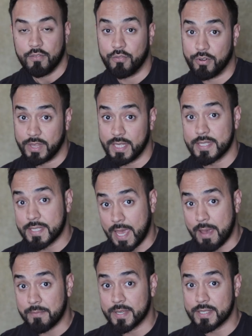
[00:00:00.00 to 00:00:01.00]
For this
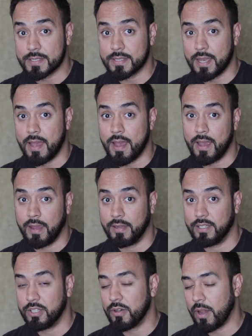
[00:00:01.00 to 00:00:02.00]
canvas, I
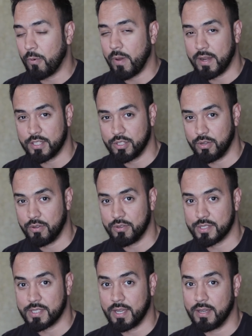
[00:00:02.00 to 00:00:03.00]
knew I wanted to
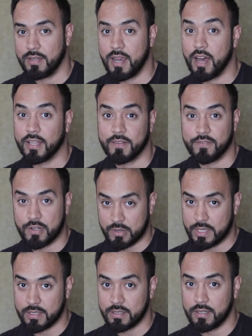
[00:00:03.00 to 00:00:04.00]
use a olive
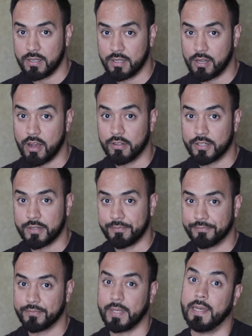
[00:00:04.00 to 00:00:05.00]
green color,
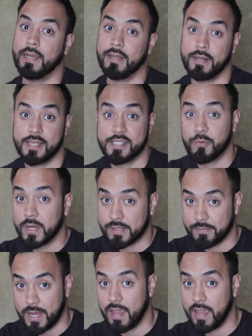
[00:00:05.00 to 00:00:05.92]
and guess what?